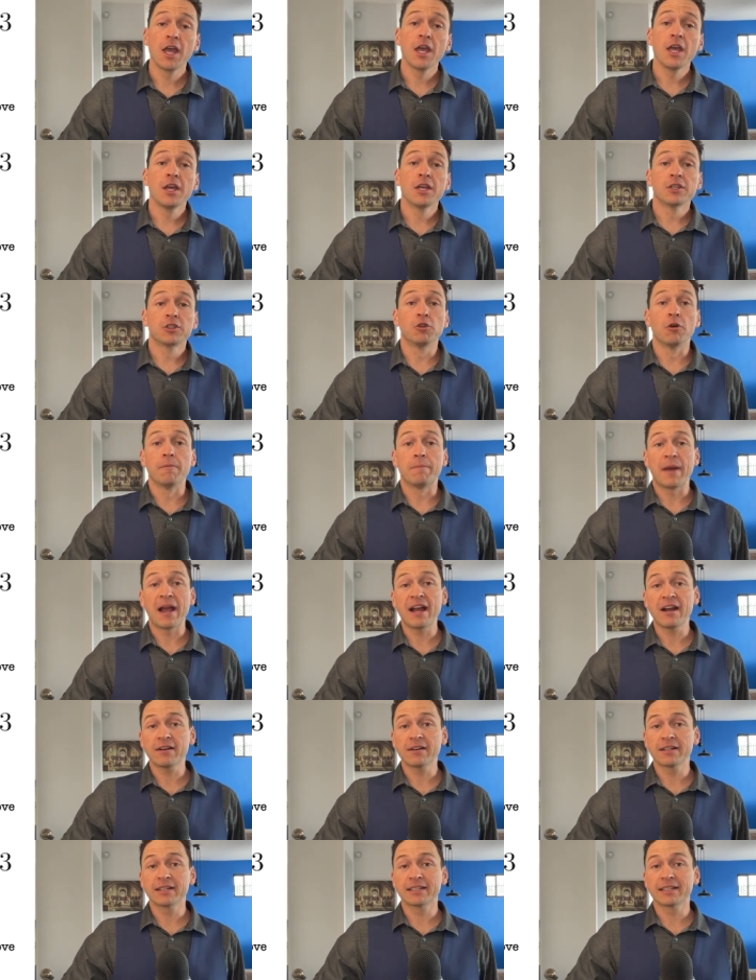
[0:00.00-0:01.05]
So
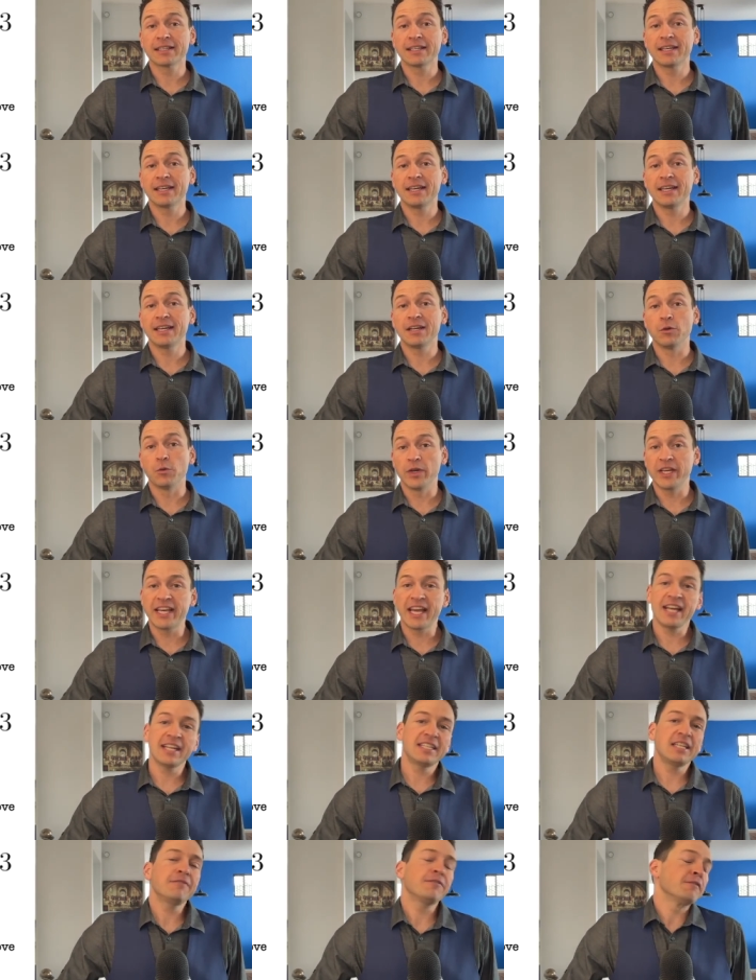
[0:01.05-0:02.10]
apparently, we
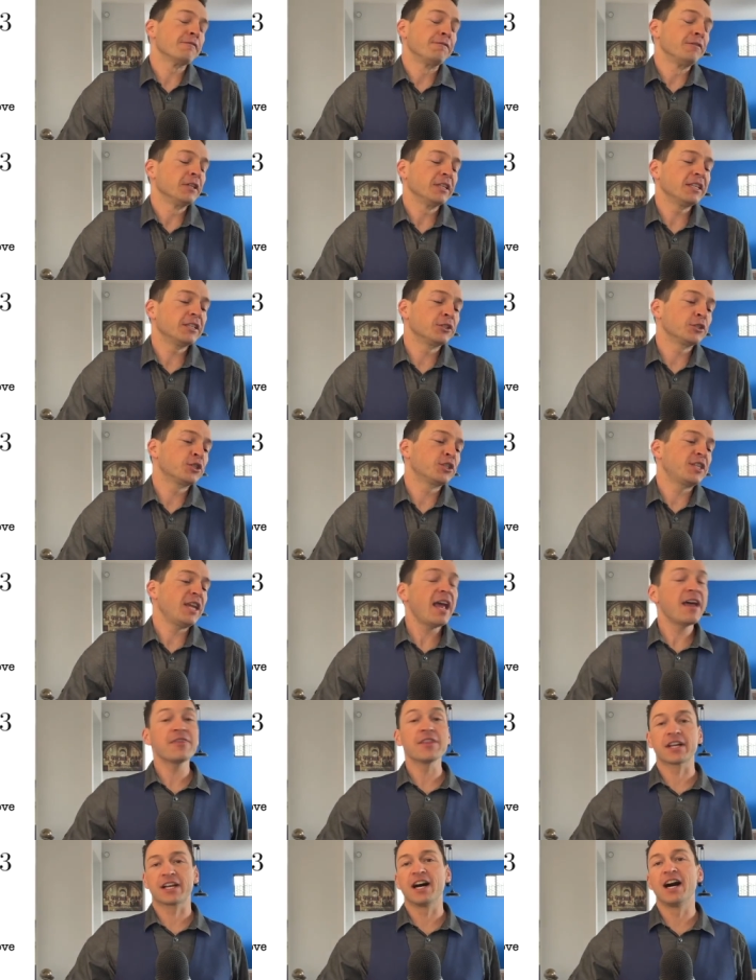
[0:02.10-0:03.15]
can't even fully
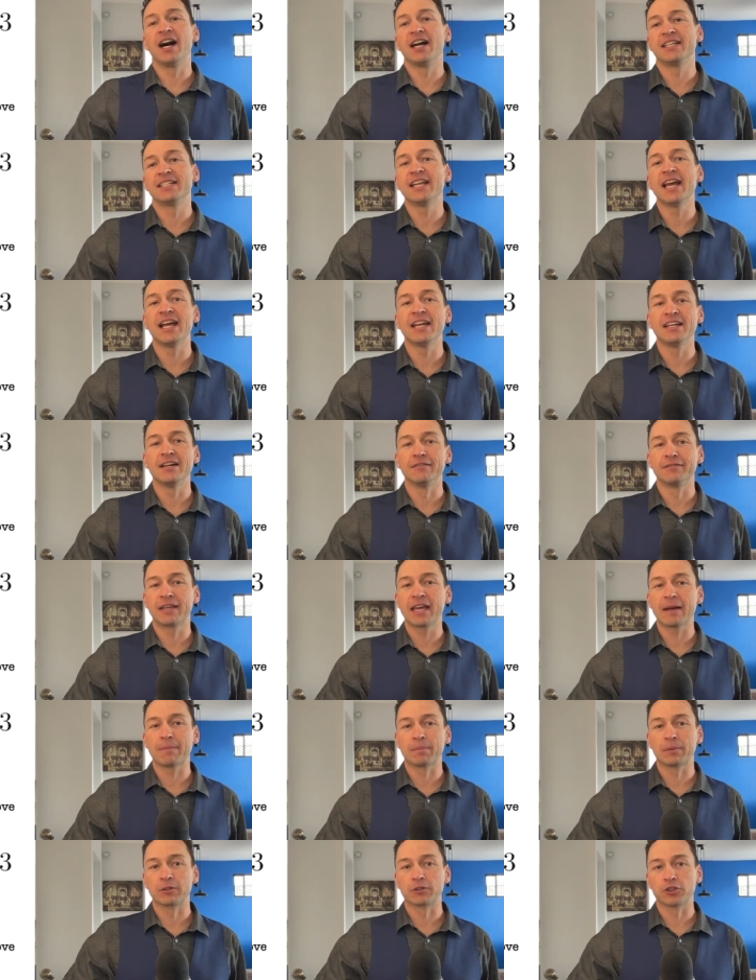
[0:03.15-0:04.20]
understand the content of
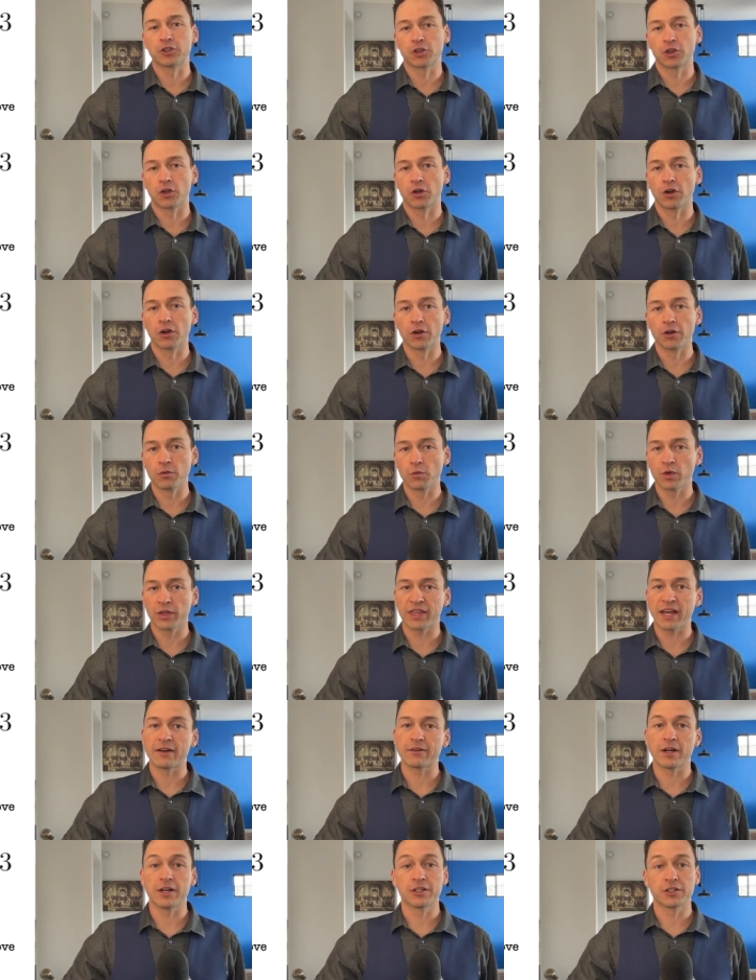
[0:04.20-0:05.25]
Kepler's third
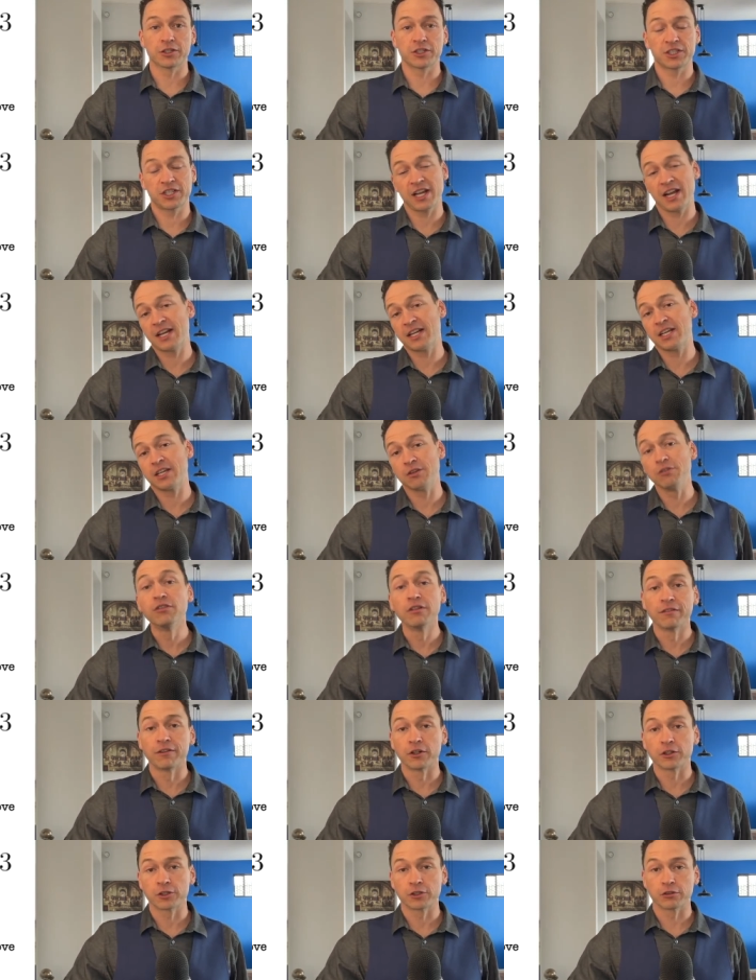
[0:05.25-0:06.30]
without understanding
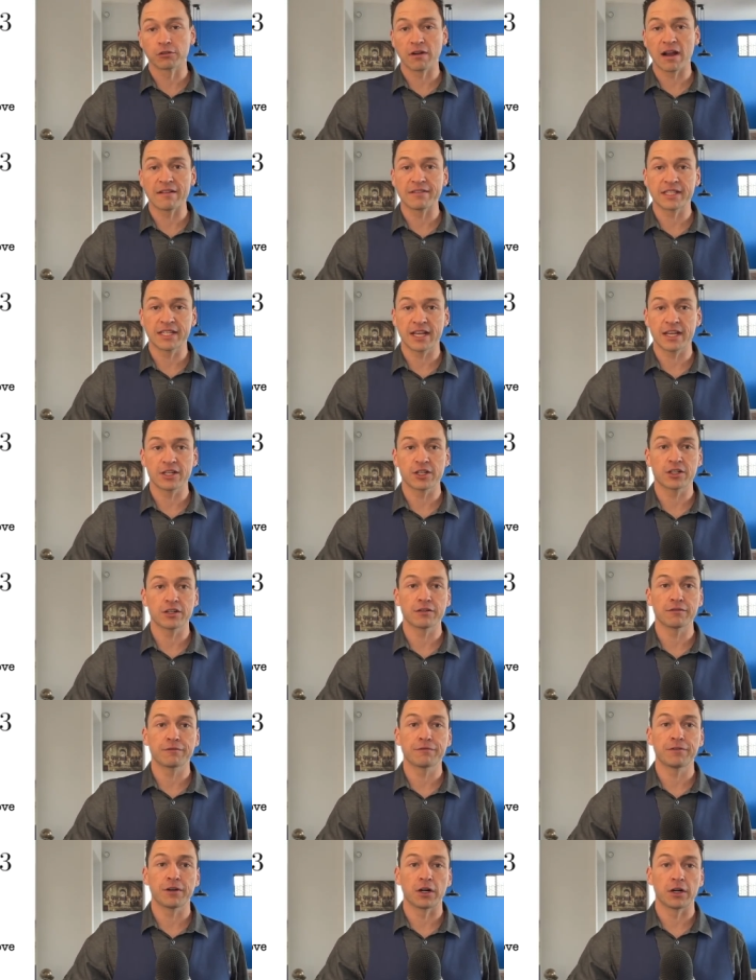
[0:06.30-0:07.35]
universal gravitation
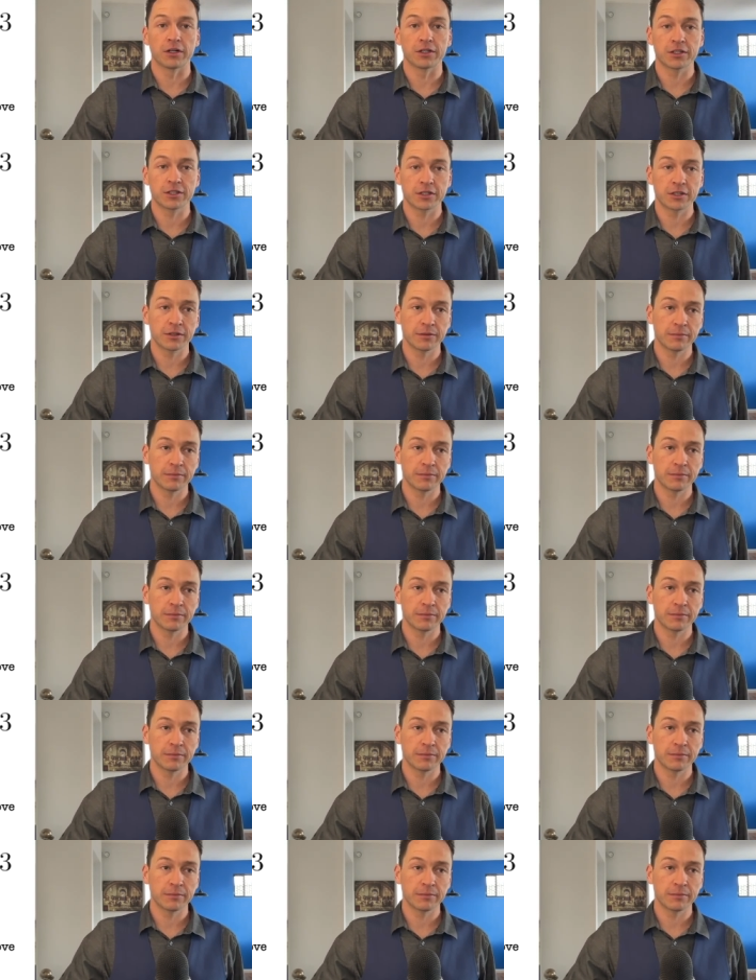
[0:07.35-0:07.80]
first.